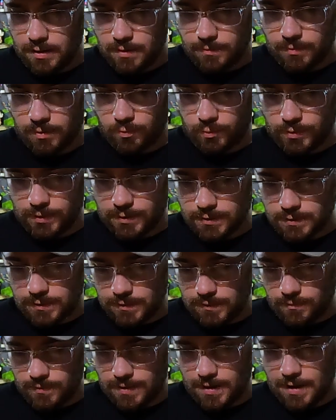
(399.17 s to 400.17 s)
But we
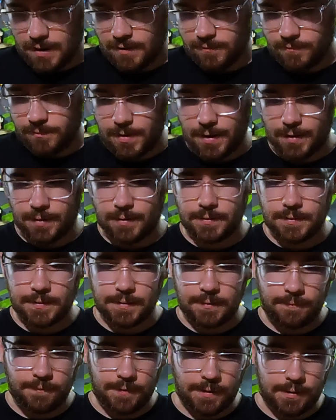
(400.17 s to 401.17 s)
do have P.E.K.K.A
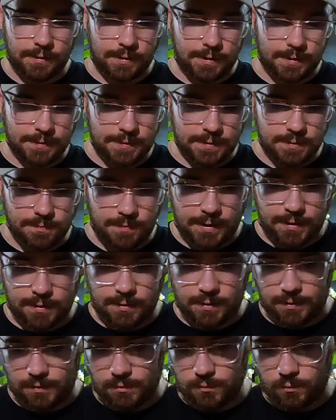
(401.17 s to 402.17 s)
to defend against his Mega
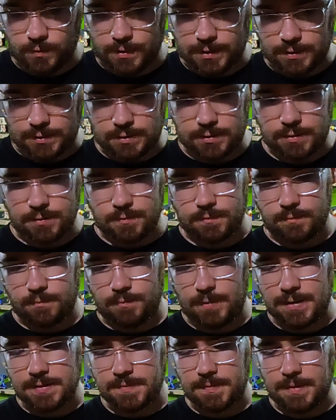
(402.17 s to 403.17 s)
Knight, which
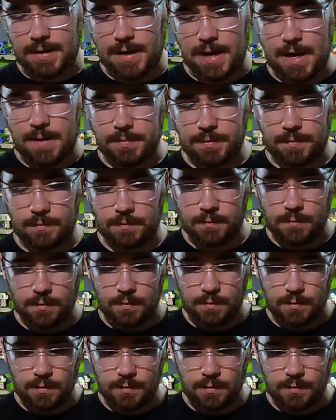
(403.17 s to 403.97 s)
makes me happy.